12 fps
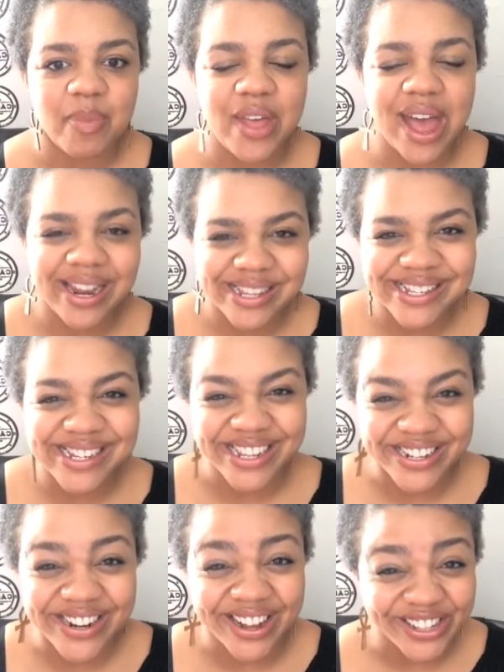That is
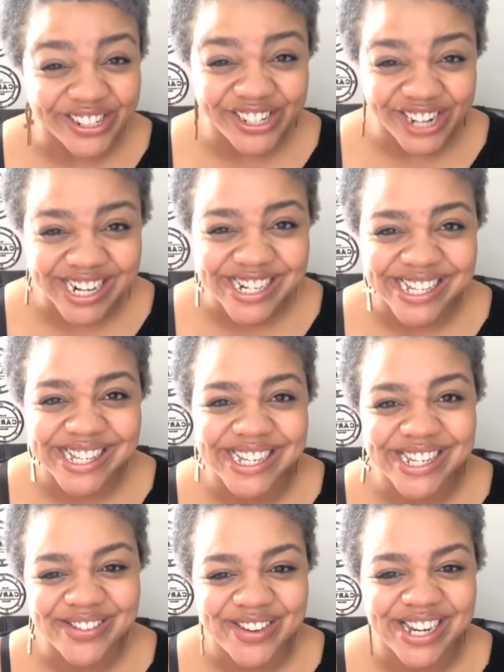another color correction
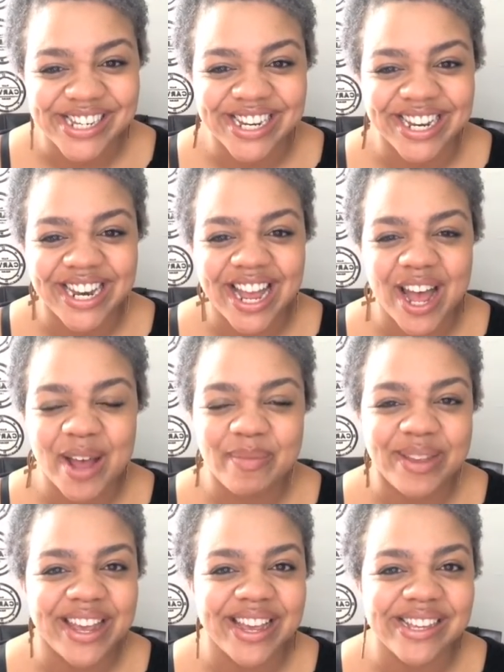situation,
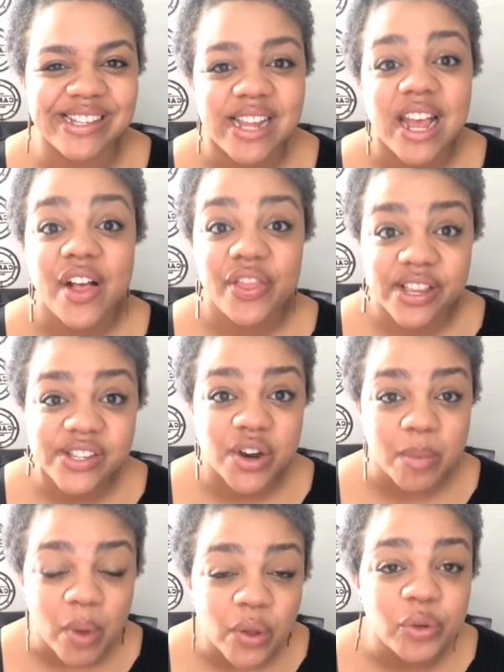because these
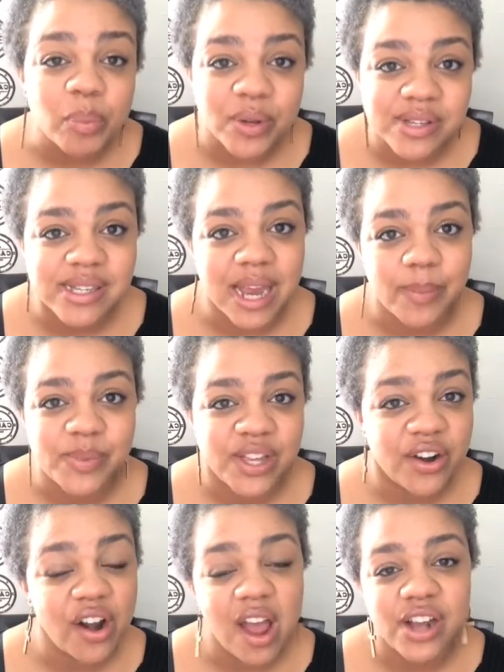are multiple steps.
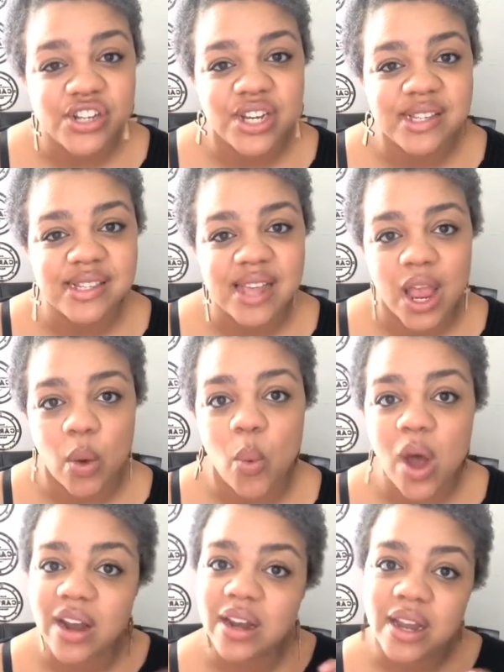They're not just like
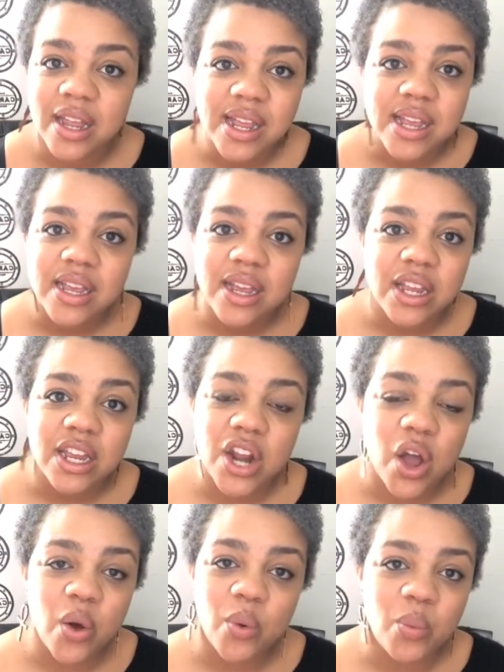one, you
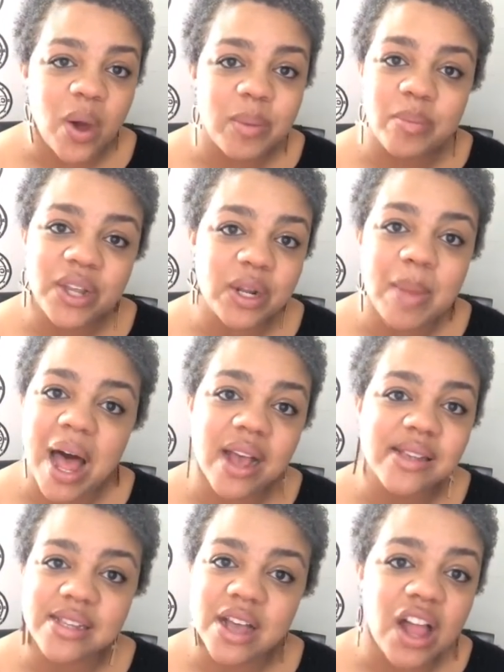know, one little
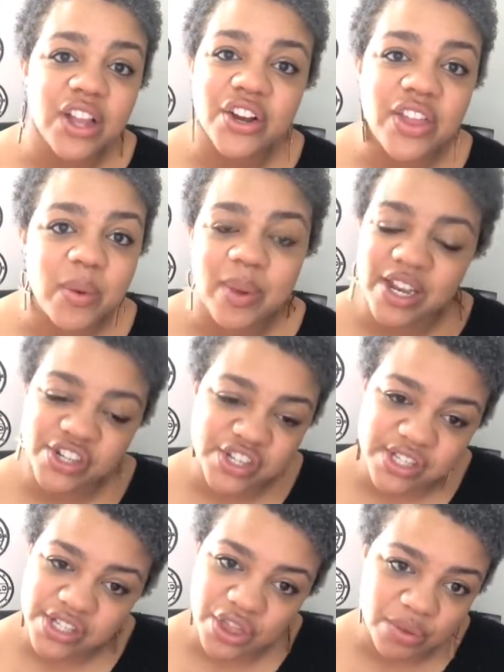box of color that we can
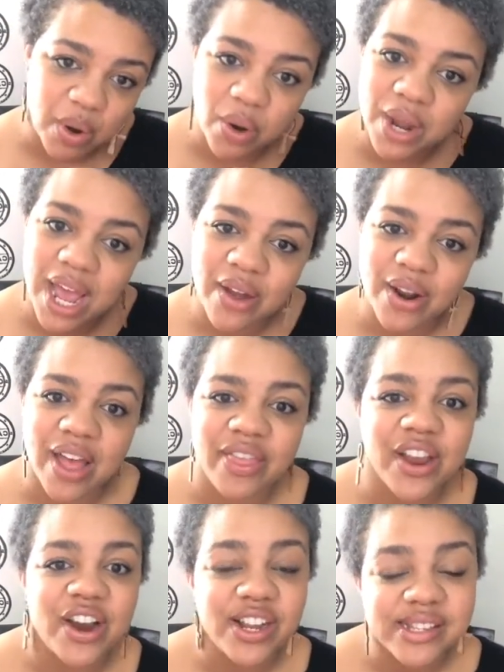just throw down on
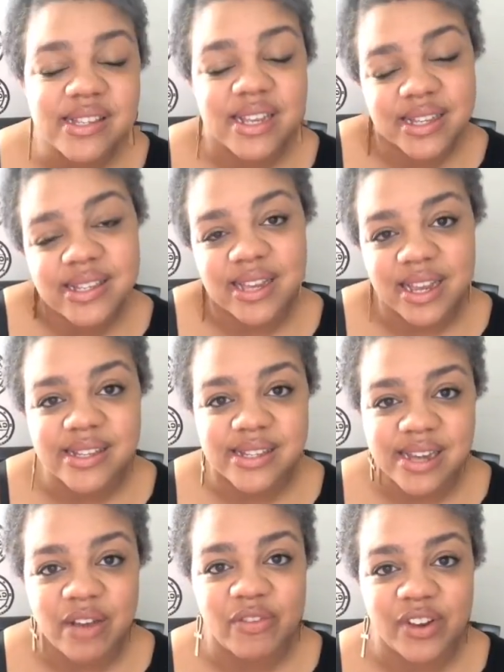there.
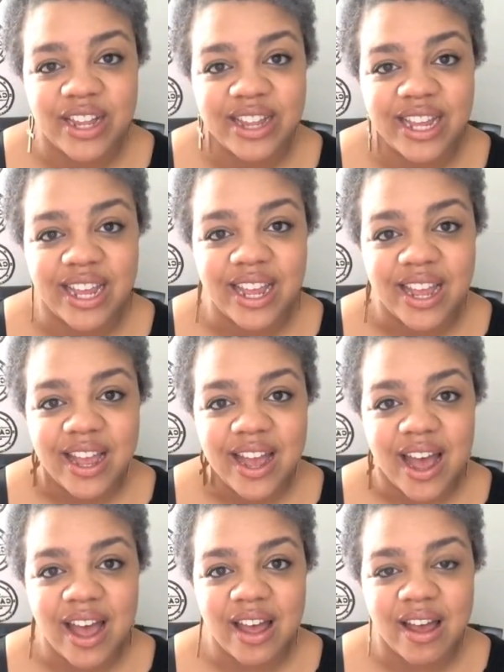It's definitely
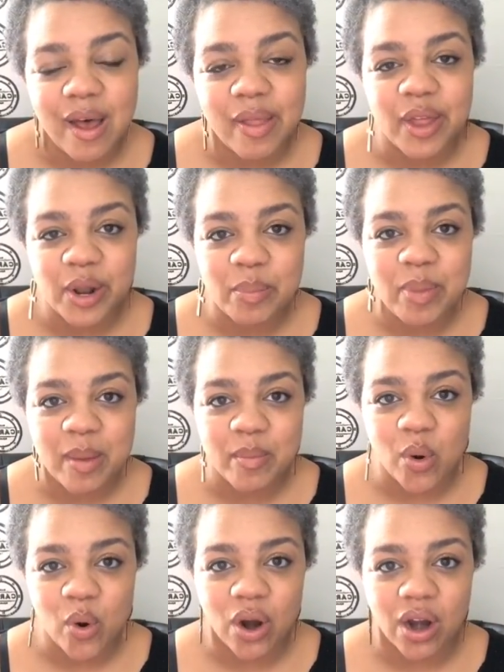a little bit
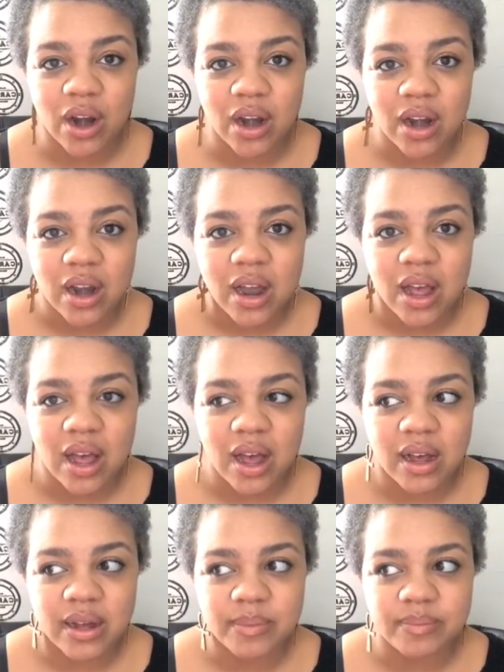more
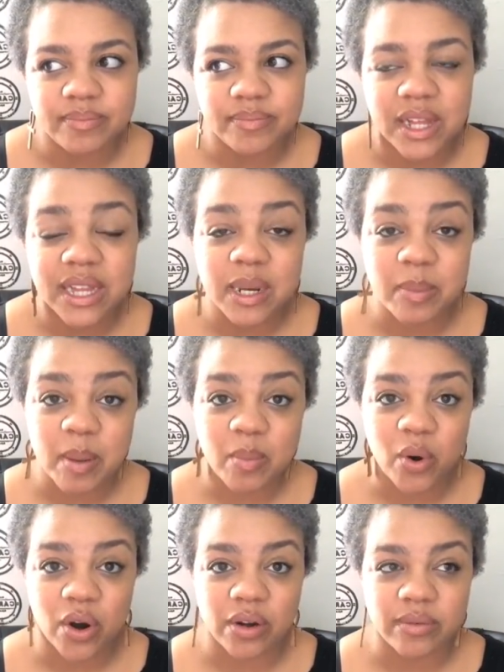
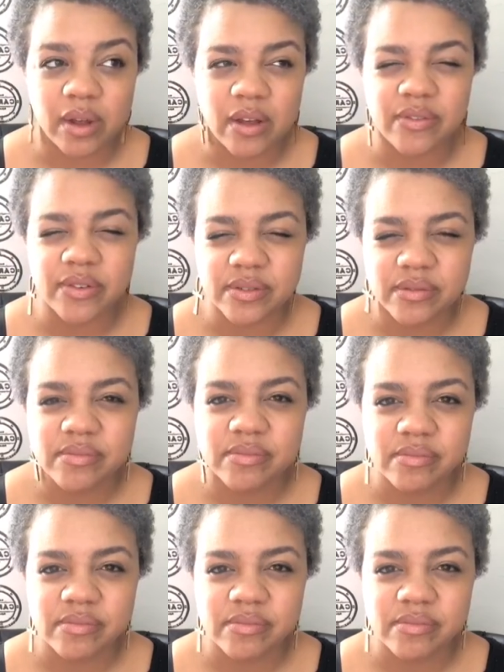of a